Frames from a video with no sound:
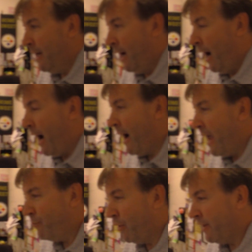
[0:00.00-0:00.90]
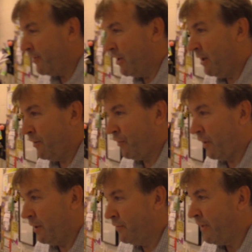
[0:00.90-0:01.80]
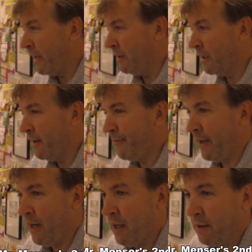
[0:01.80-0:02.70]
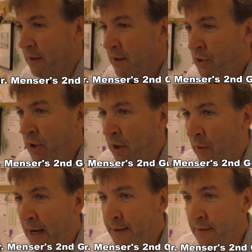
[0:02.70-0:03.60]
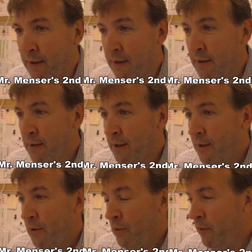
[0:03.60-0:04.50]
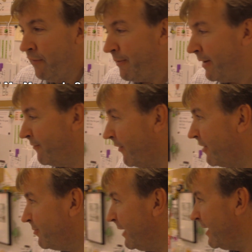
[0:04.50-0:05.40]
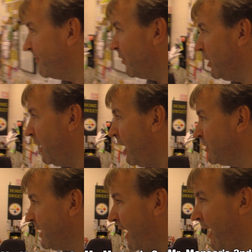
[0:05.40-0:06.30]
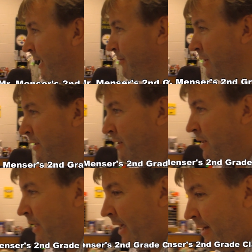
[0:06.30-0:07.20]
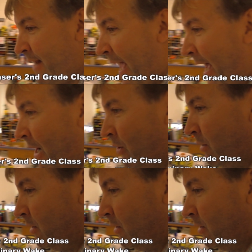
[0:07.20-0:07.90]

All right, boys and girls, take a look up here. You know what? we've been in first place for a long time, and now